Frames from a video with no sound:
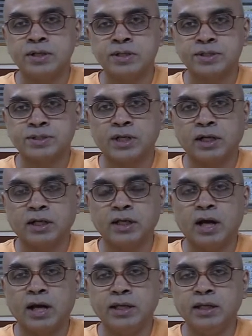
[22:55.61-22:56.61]
Starting
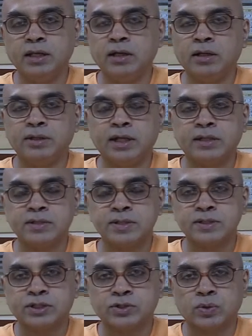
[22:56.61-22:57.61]
eye, that is
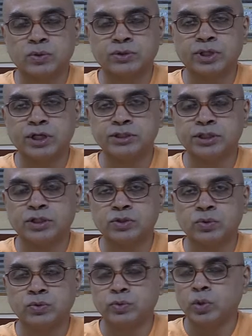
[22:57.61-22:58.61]
the shrotra,
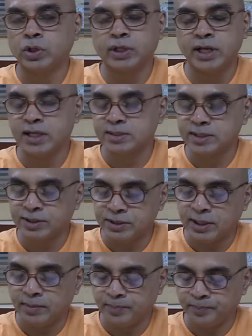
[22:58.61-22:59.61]
chakshu, tvak,
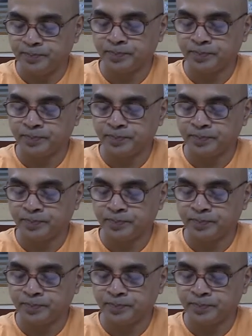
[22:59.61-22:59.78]
etc.